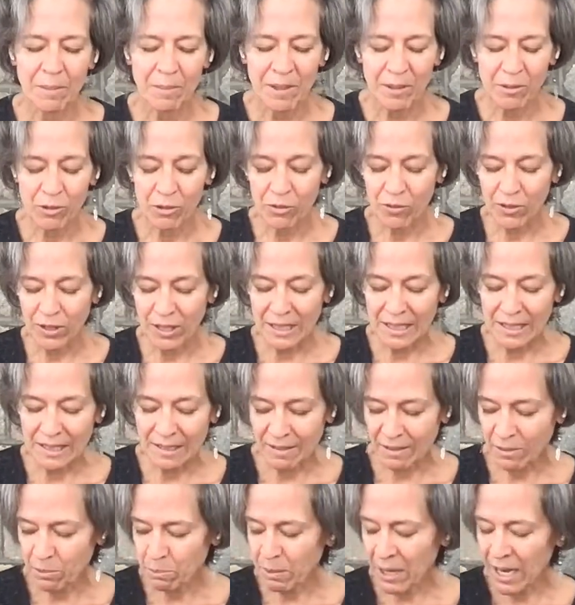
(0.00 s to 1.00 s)
I was very
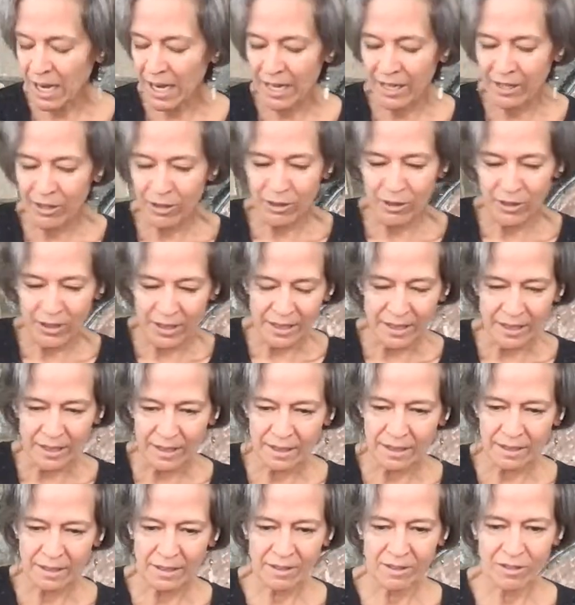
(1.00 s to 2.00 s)
inspired
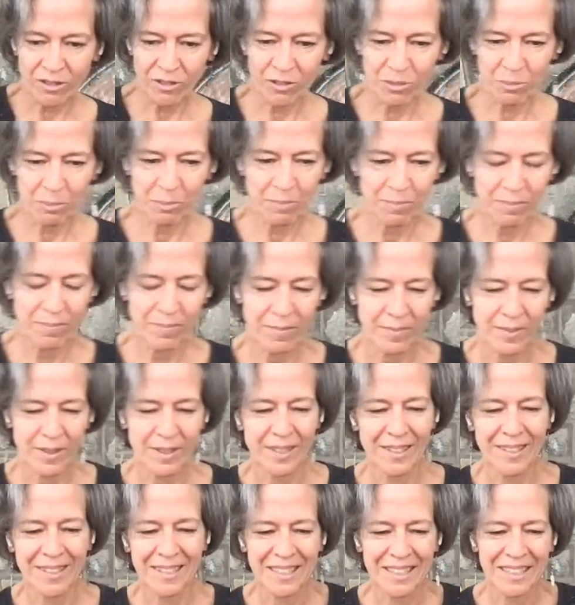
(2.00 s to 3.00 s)
and just
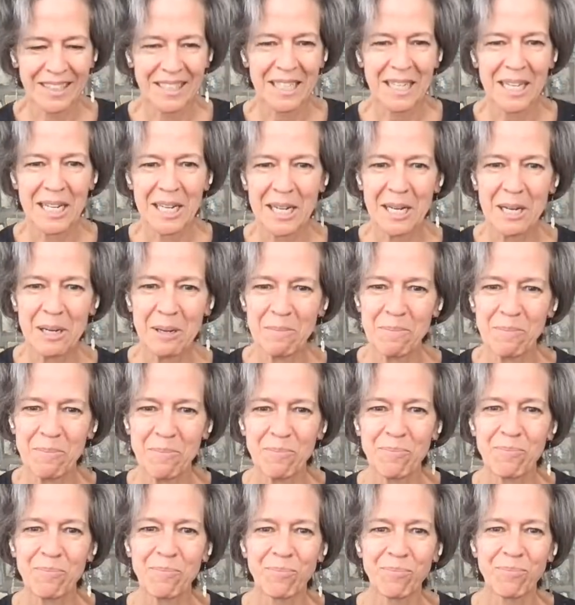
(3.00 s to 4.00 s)
um,